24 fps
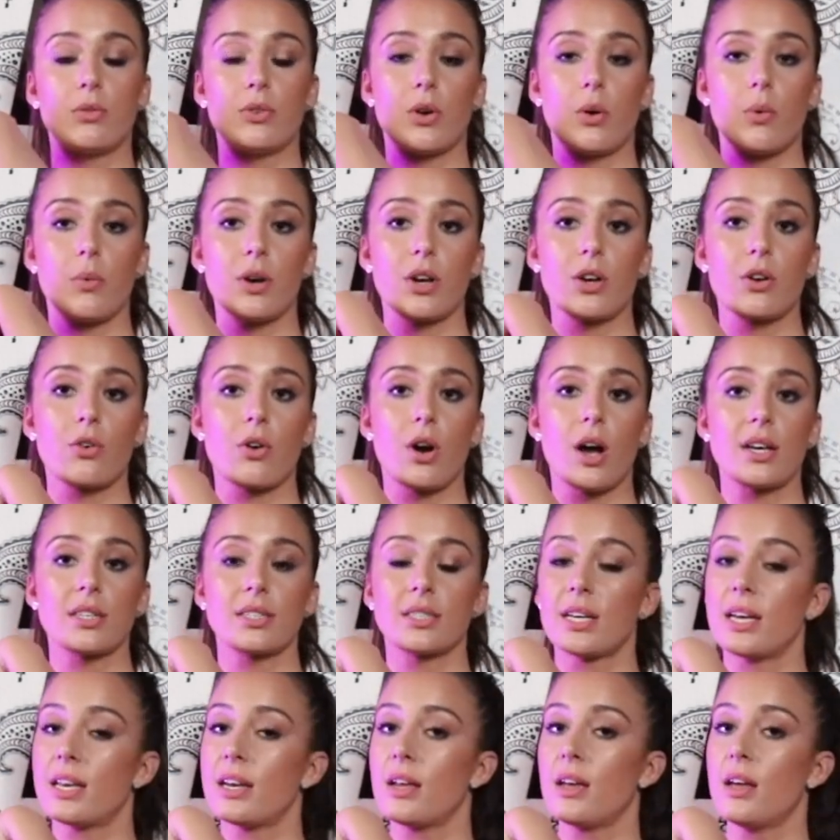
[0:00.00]
You don't want to
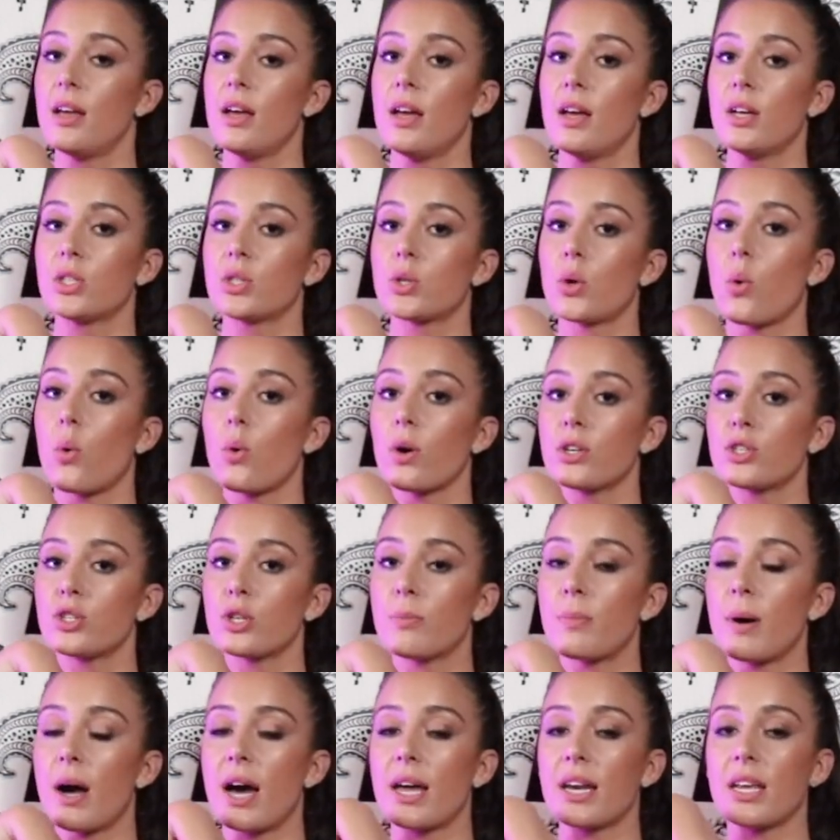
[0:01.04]
cross it towards
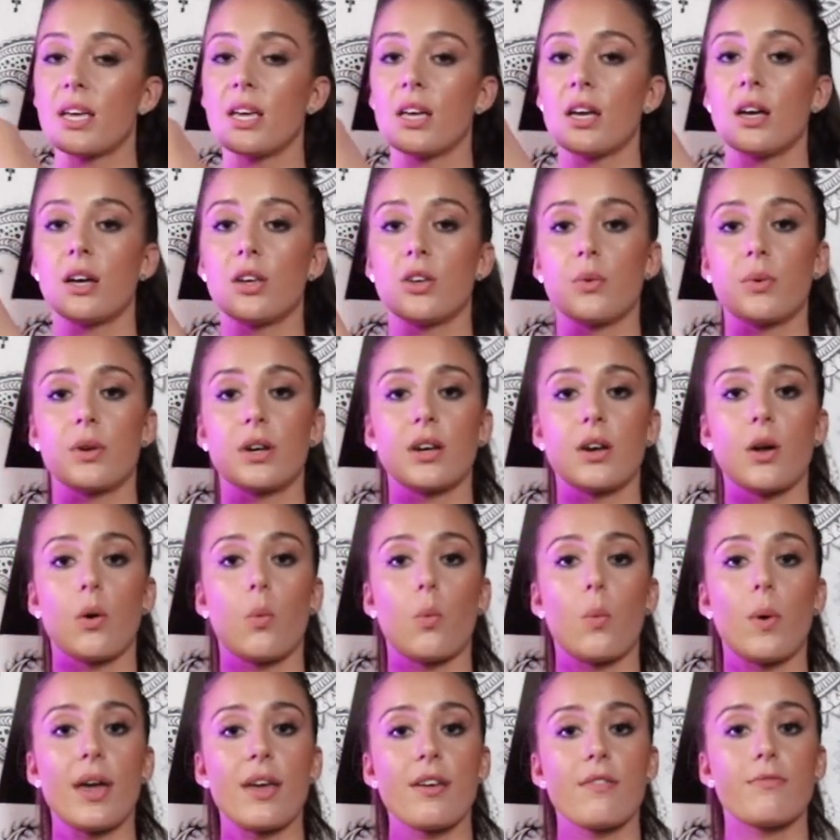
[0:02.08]
your body, you want it
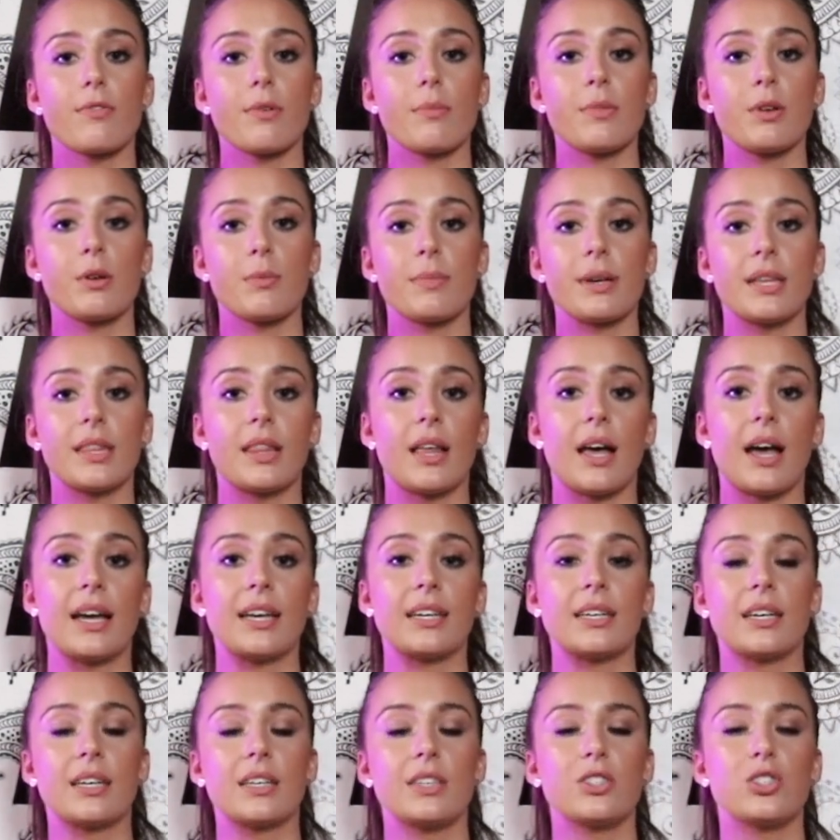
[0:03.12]
away from your
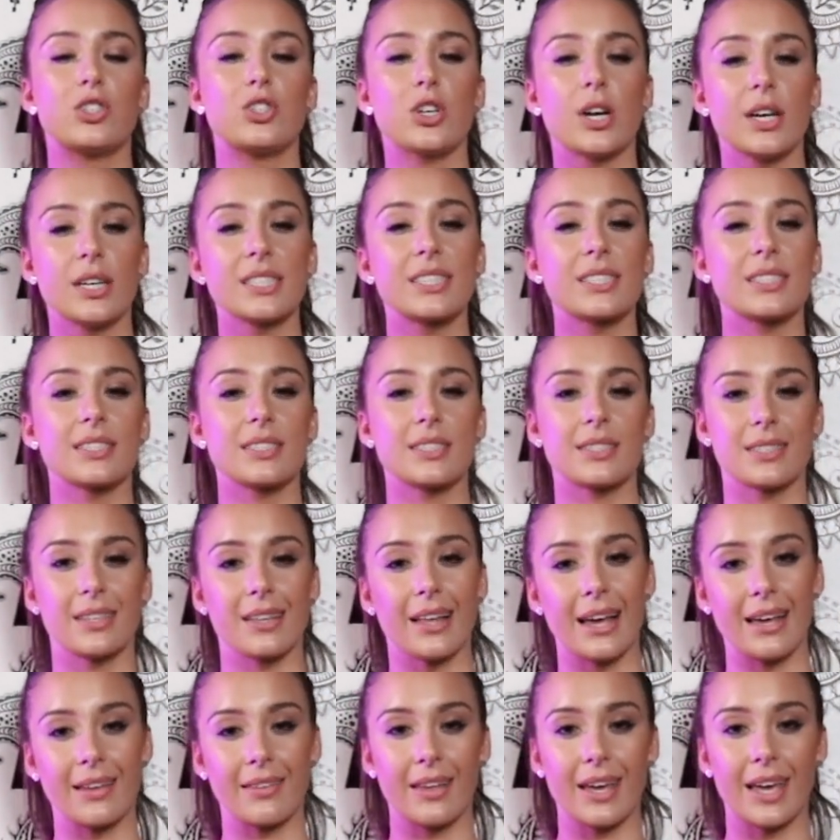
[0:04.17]
midline just
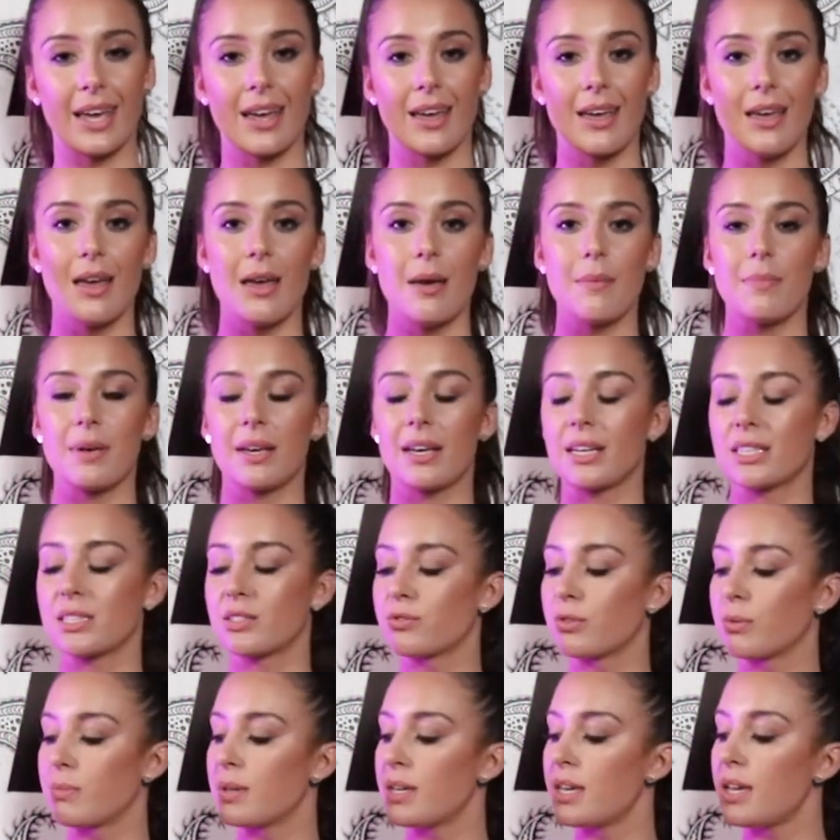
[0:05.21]
slightly, because
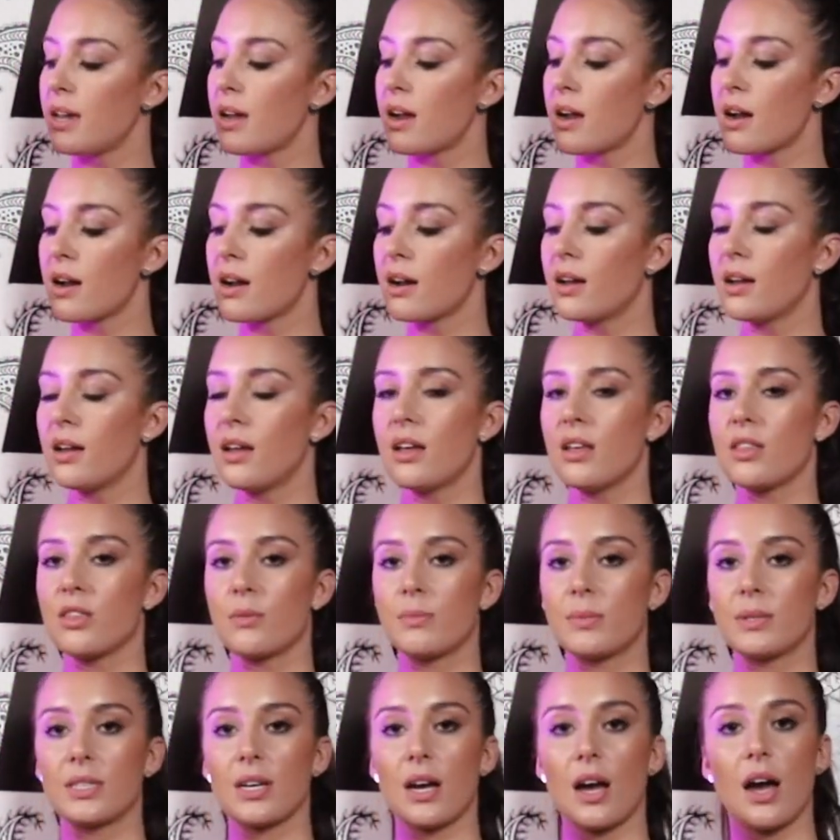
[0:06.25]
from here the
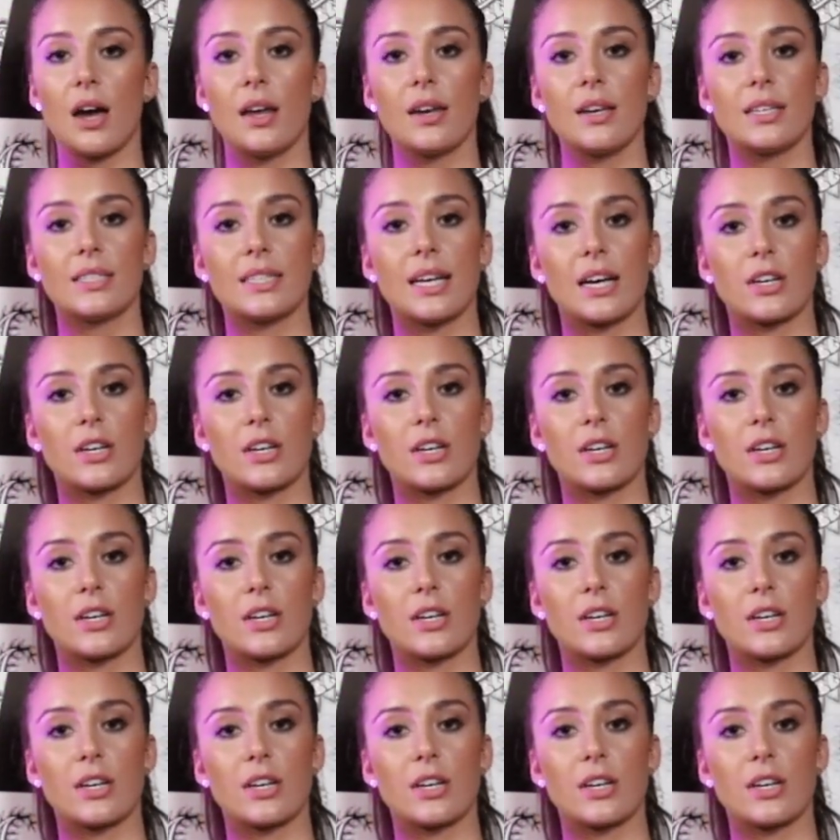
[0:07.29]
baton is